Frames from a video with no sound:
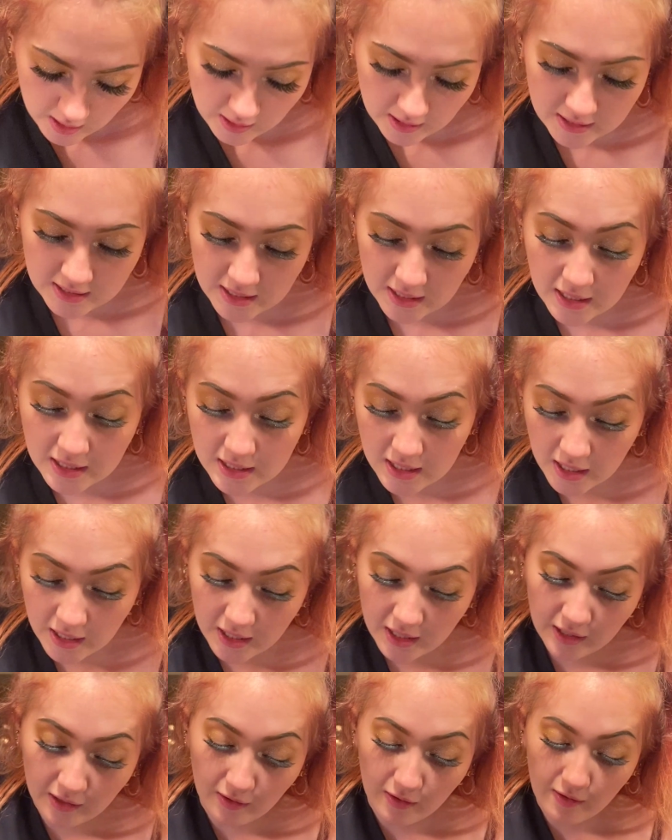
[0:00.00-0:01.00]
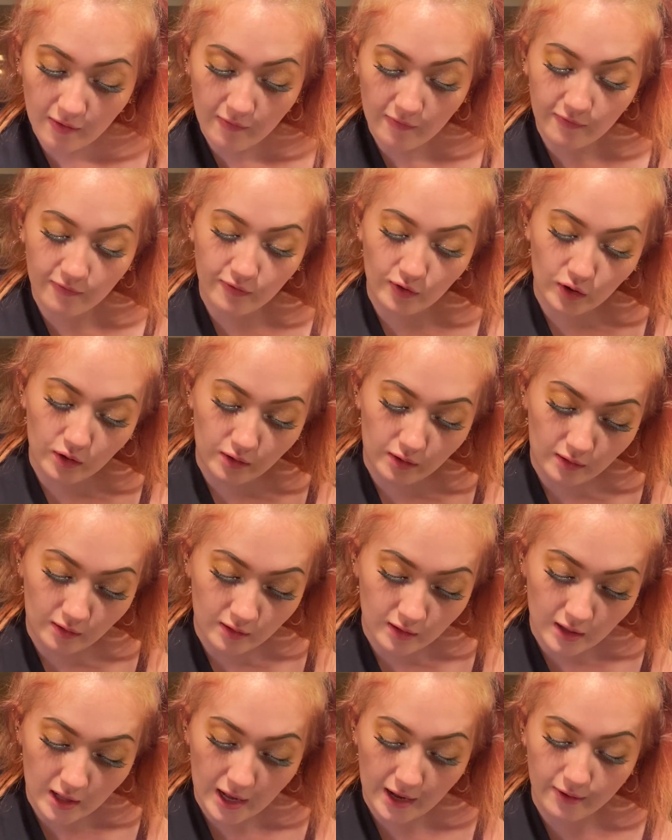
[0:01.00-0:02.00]
This thing is getting full.
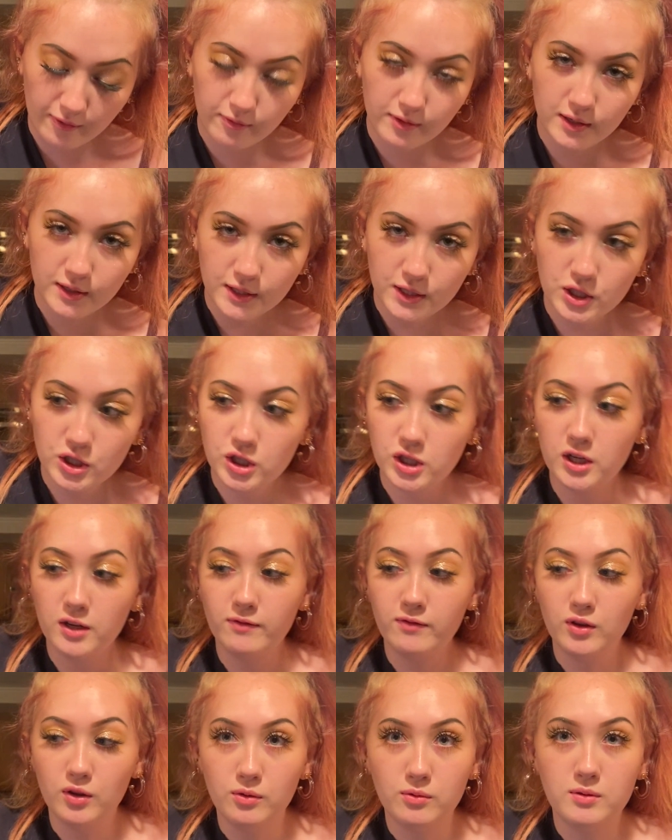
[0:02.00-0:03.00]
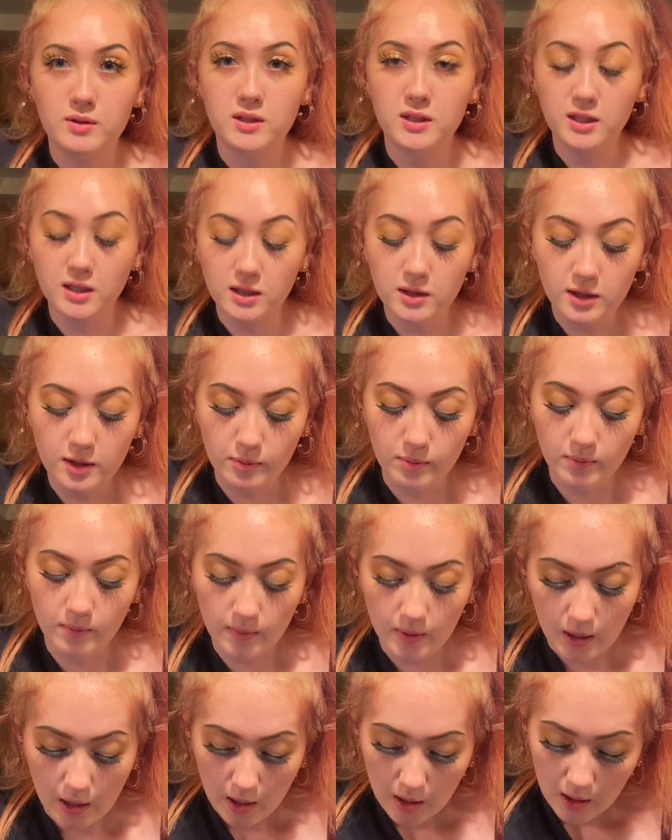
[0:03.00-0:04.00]
I really should have used
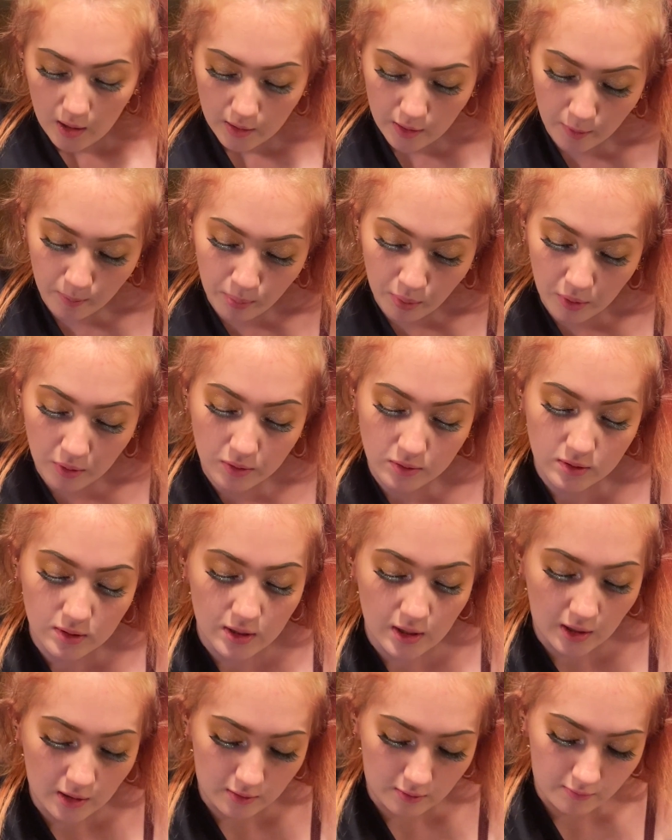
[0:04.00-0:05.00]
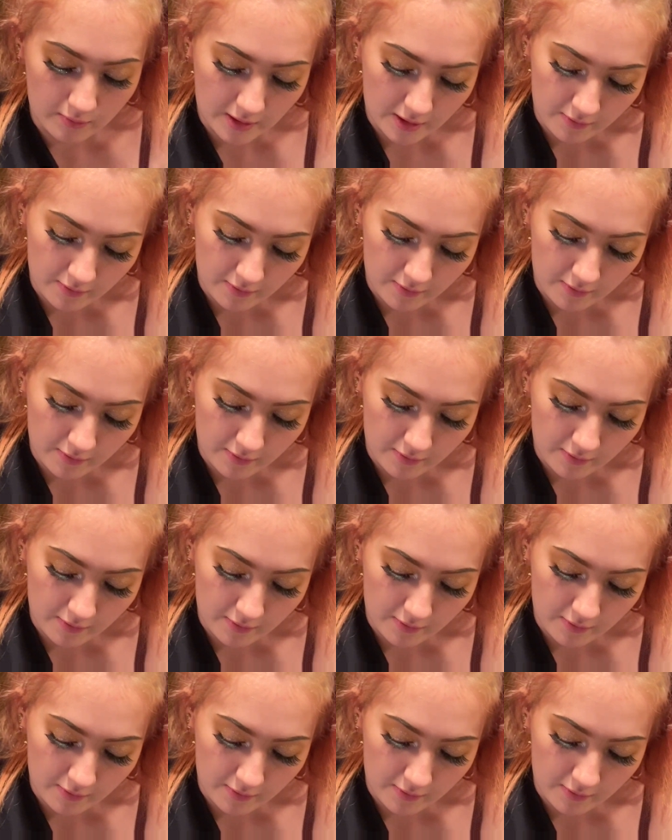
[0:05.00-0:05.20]
the bowls the other way